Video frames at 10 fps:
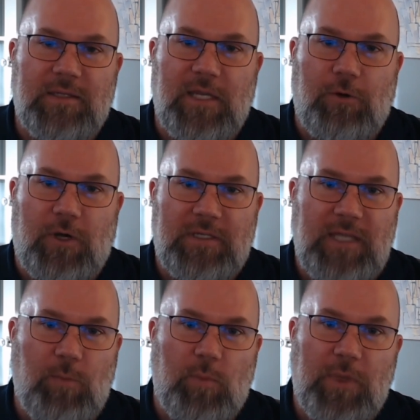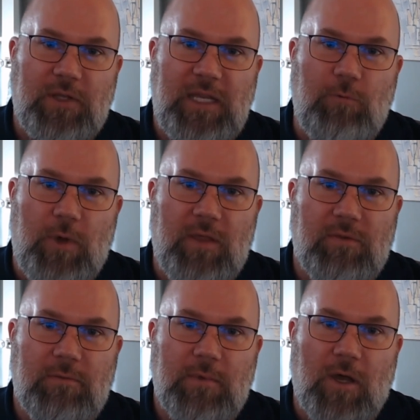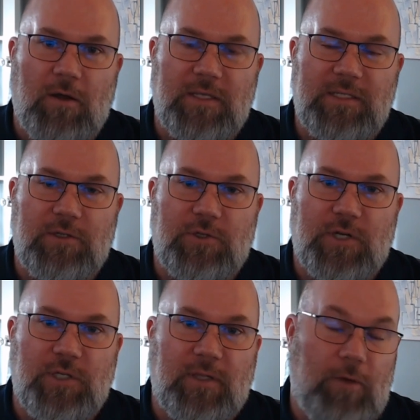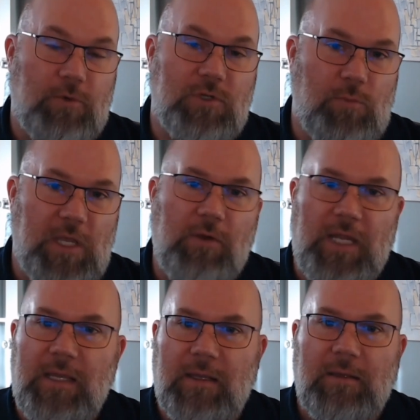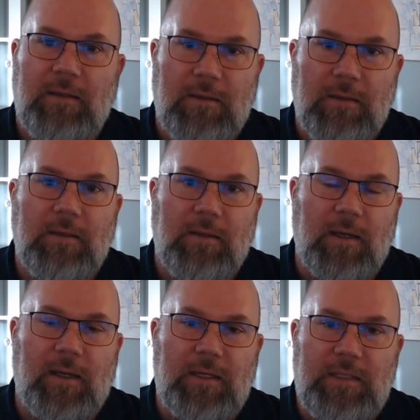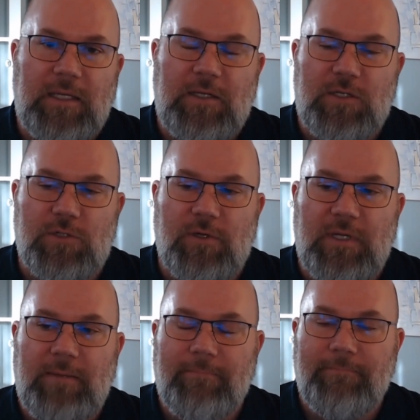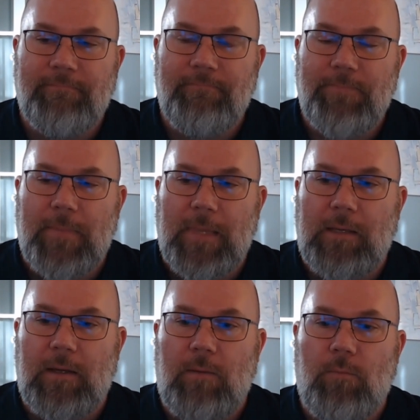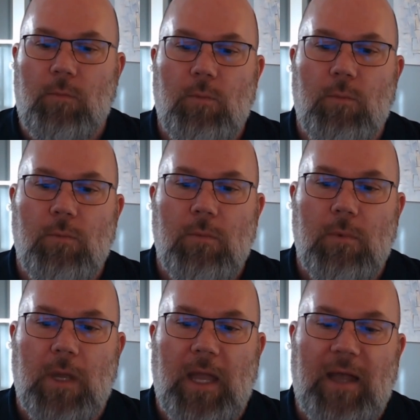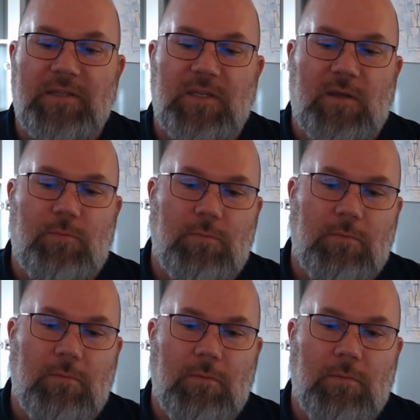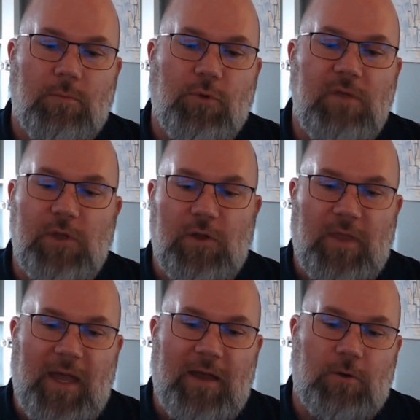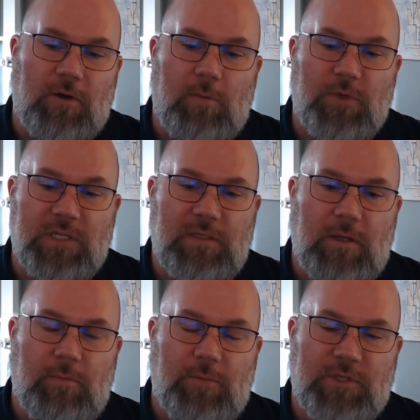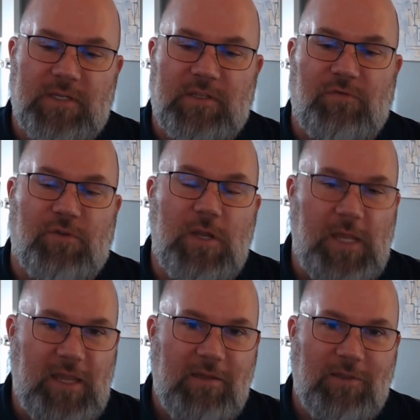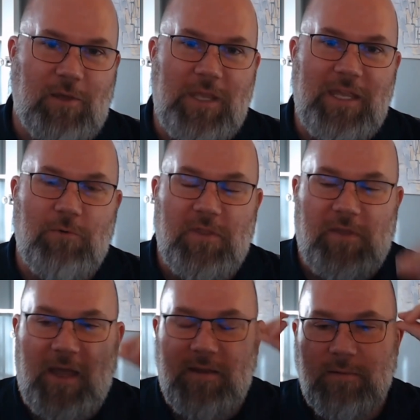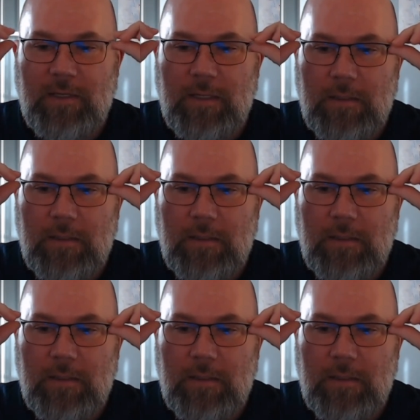synchronous capability with Autodesk Construction Cloud, which would be unique. in the industry. As a preview to that, or almost as a freebie that we get with that,